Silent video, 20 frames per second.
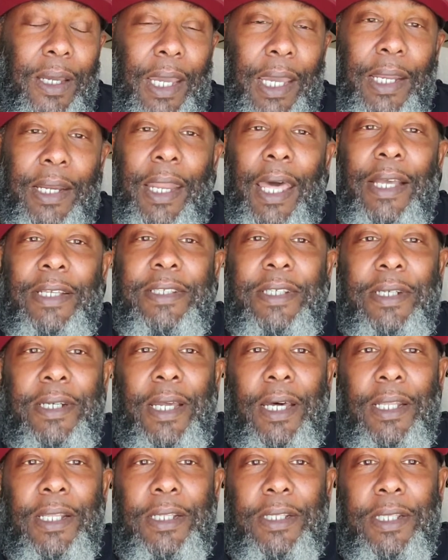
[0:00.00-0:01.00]
that's
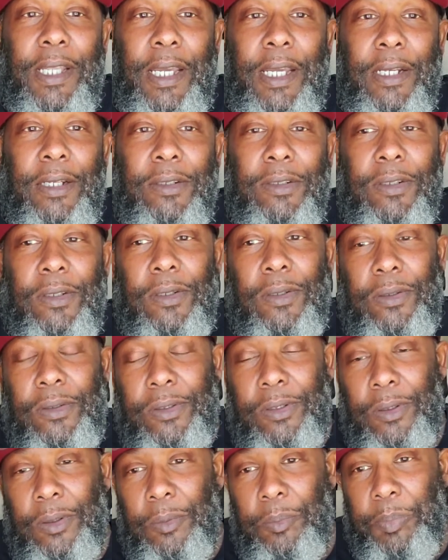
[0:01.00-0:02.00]
another thing
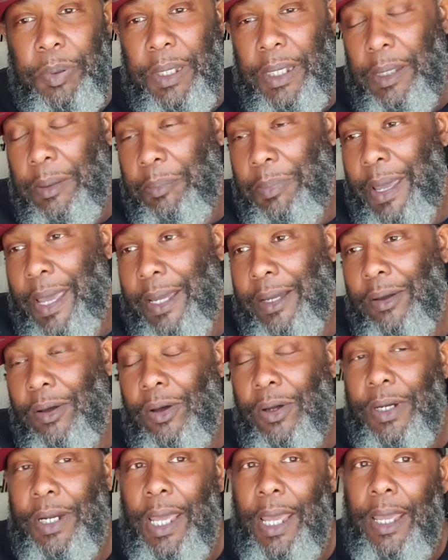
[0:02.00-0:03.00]
to piggyback
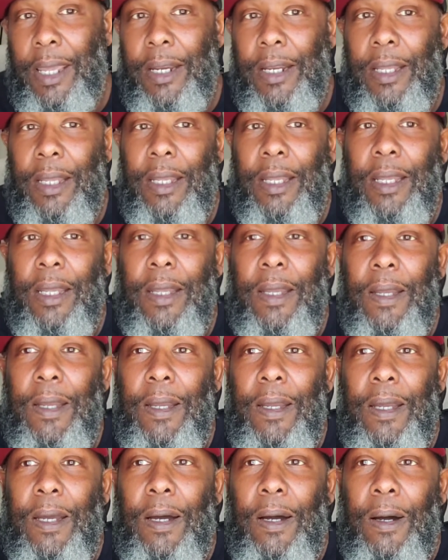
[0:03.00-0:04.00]
on that.
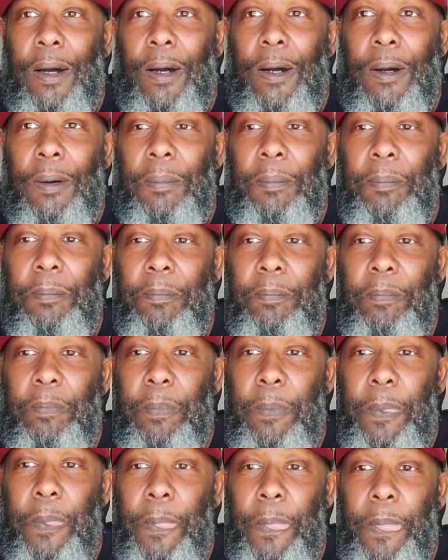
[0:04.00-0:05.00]

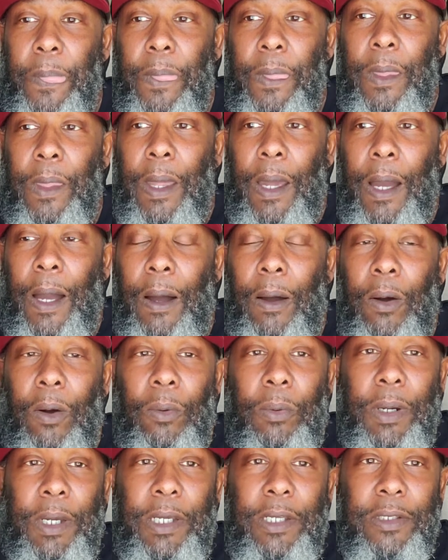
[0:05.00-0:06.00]
I
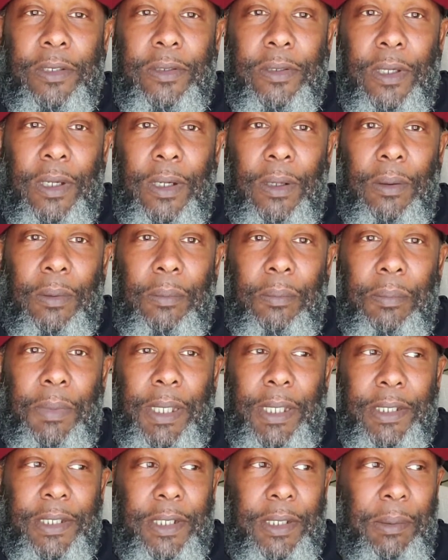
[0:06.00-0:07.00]
always
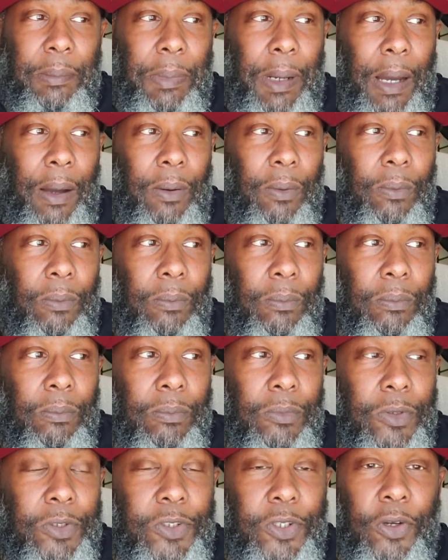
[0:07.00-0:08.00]
mention about
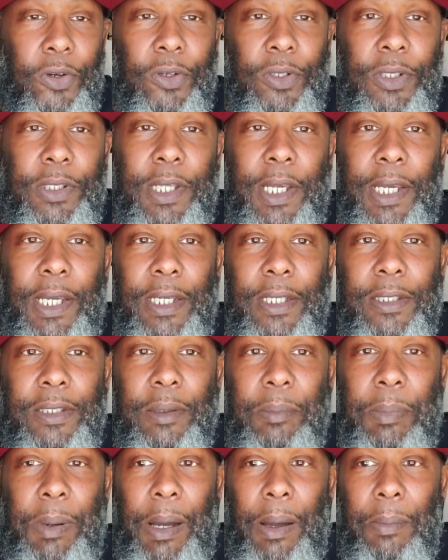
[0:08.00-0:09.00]
certain things
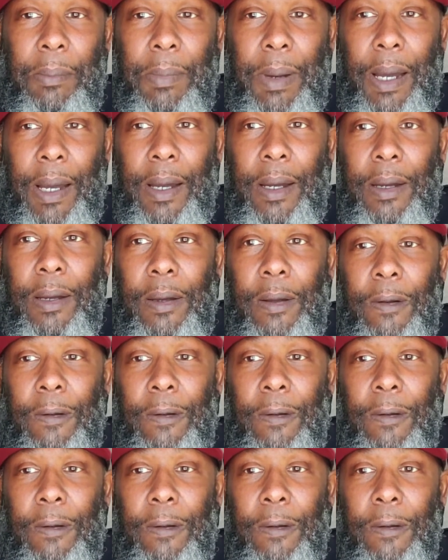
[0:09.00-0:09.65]
about my